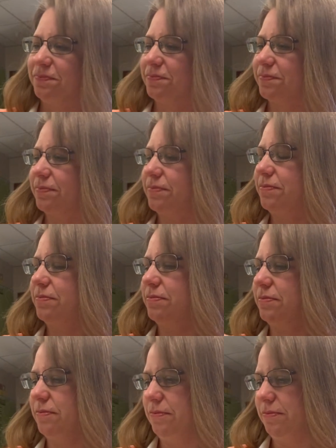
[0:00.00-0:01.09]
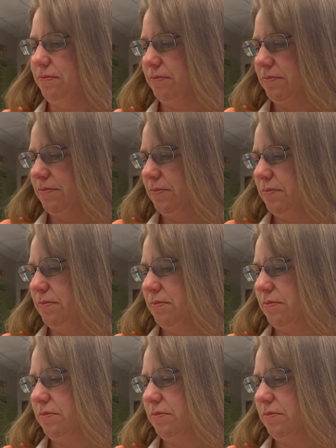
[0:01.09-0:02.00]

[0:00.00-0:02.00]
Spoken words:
No one is speaking in this clip.